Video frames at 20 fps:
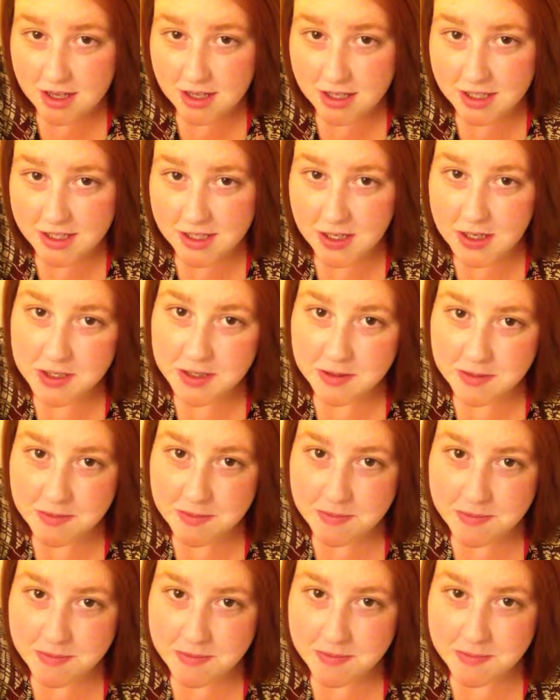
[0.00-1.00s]
he's
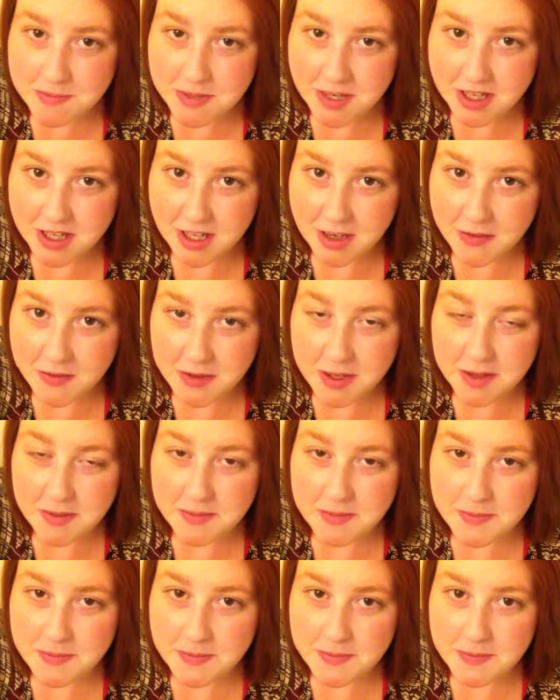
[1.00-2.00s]
awesome. I love
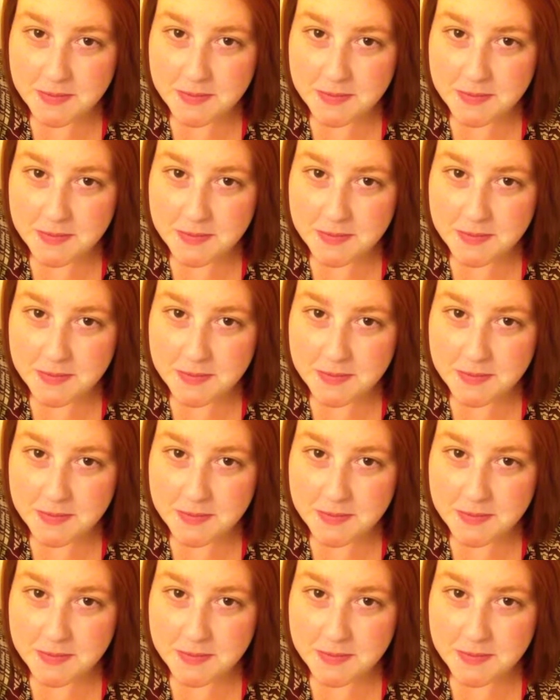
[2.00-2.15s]
him.